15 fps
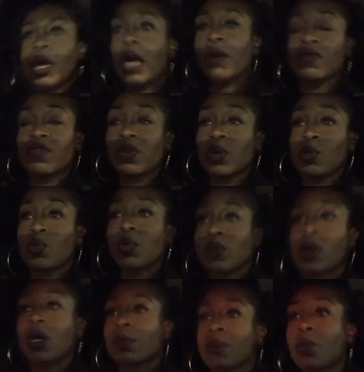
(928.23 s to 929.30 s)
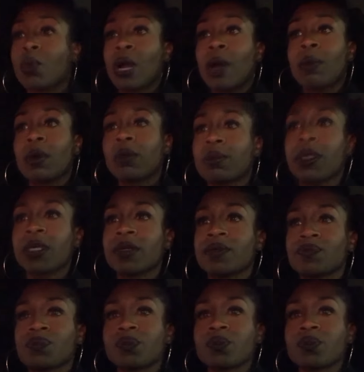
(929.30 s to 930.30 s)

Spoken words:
I'm gonna be where I'm gonna be.